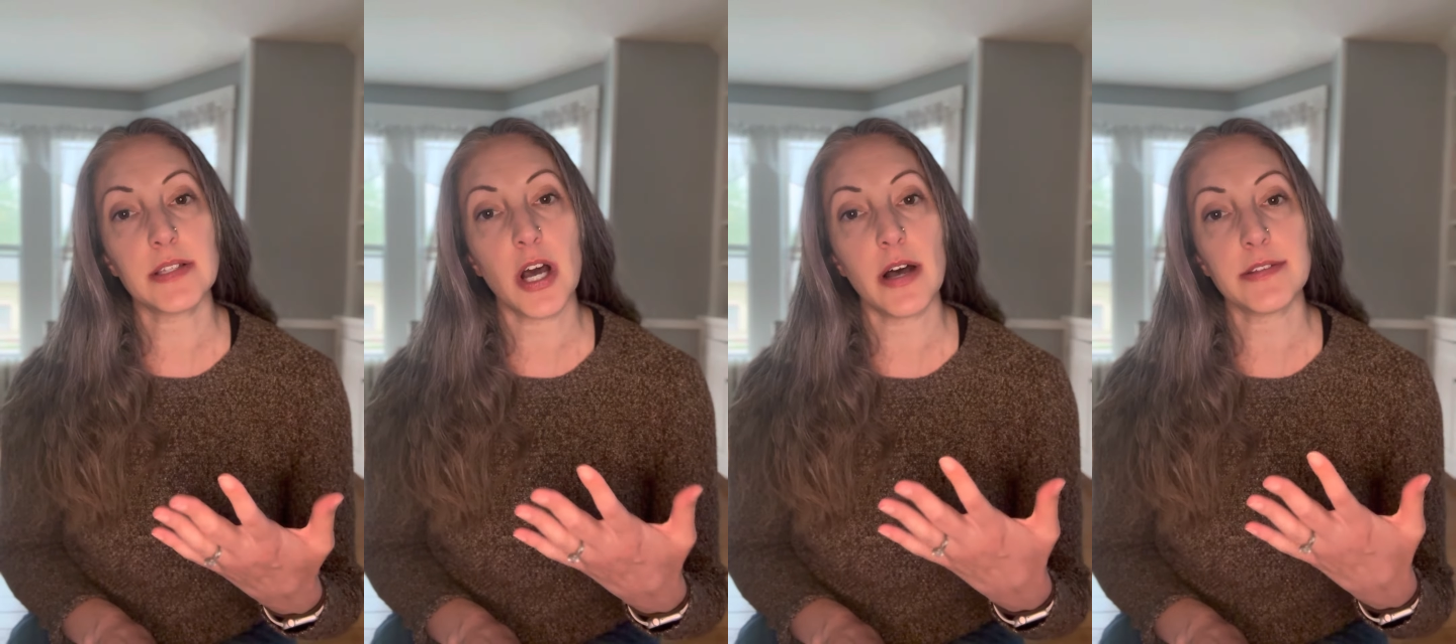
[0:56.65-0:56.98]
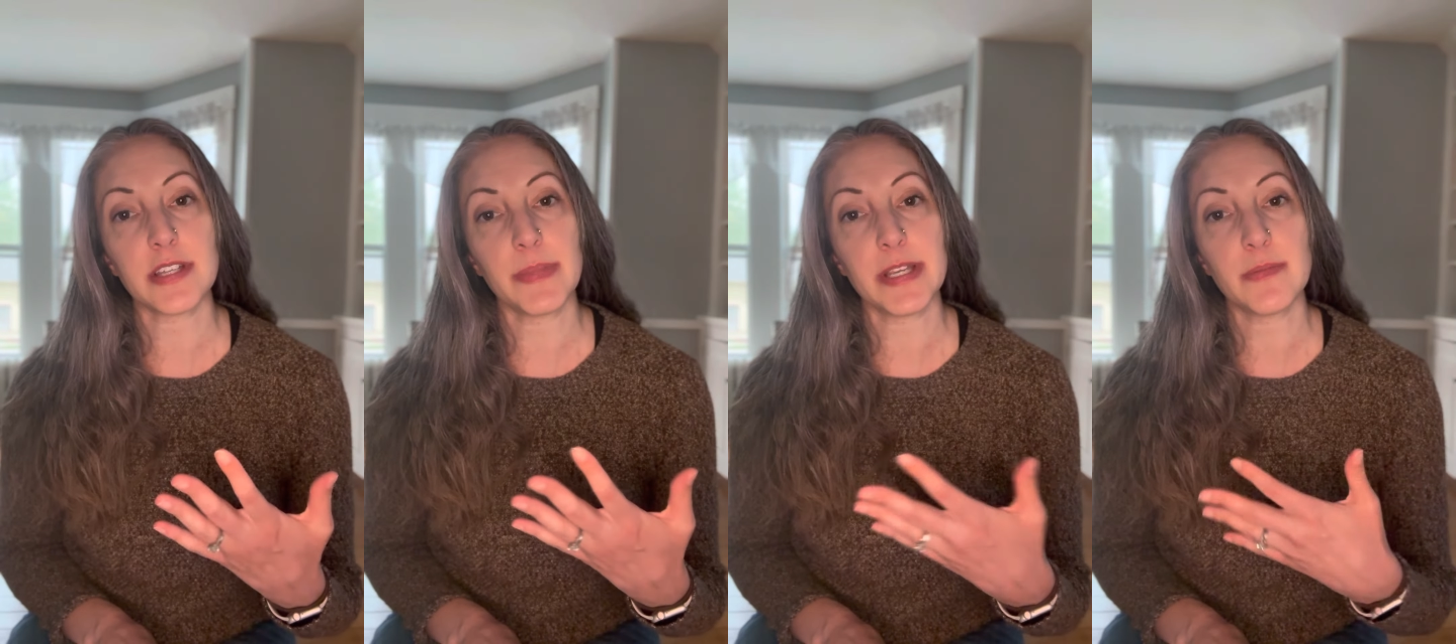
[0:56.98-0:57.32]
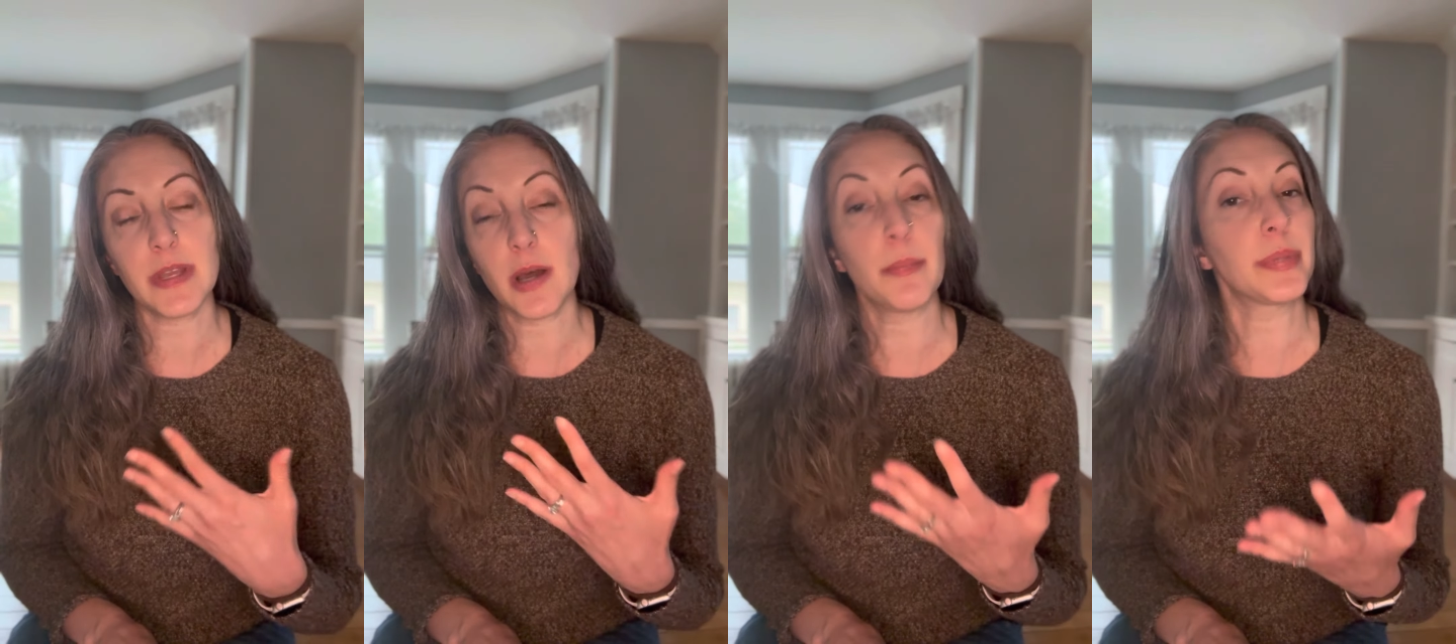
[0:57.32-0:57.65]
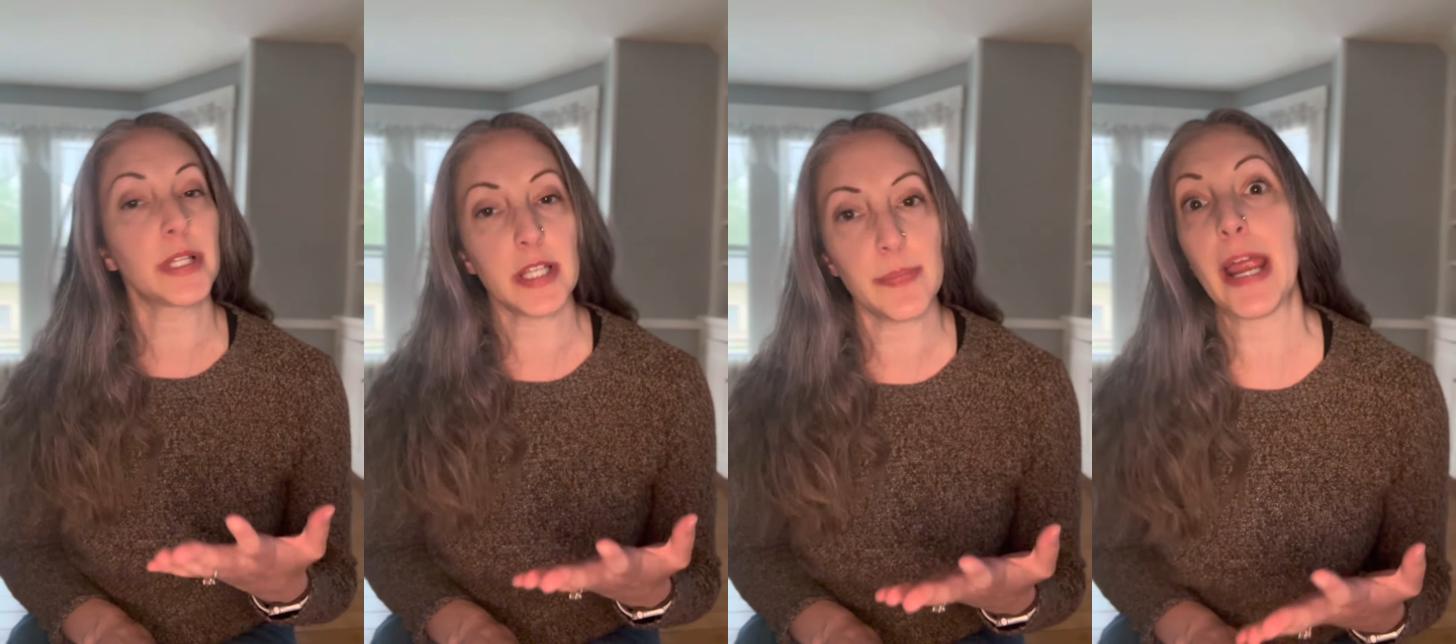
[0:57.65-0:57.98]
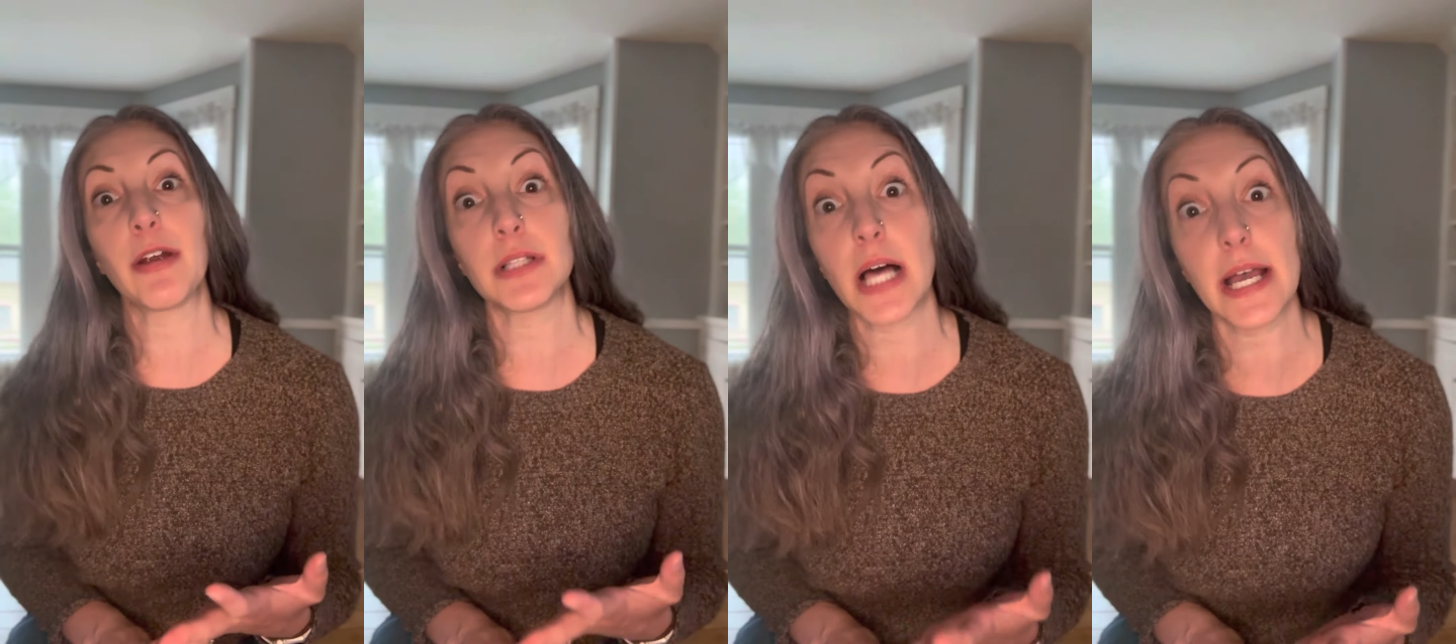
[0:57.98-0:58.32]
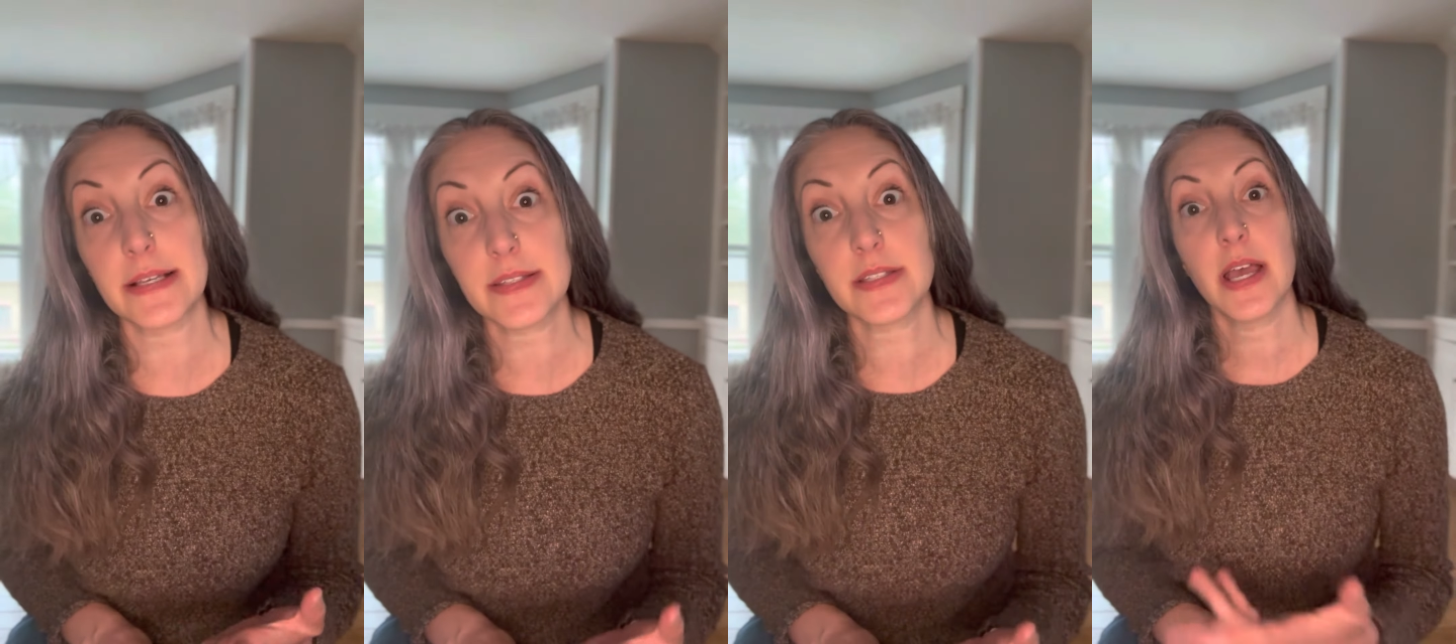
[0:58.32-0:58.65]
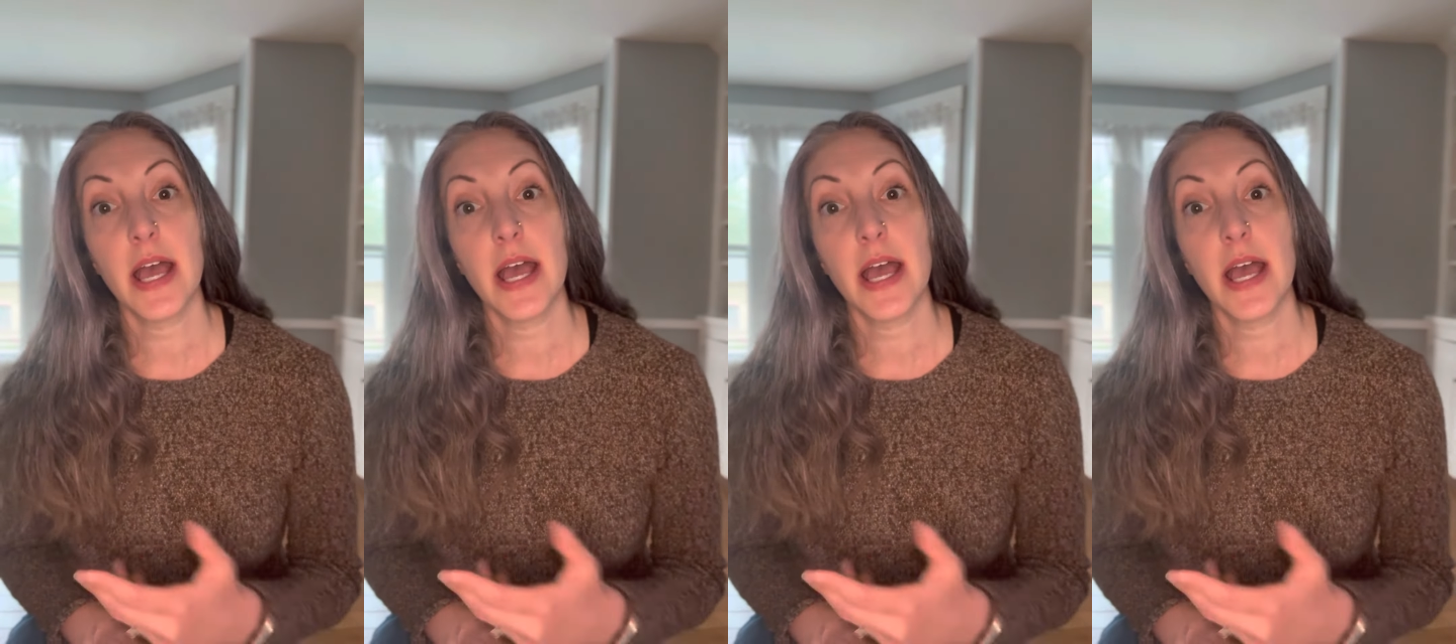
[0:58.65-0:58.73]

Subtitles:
causing me to be completely paralyzed.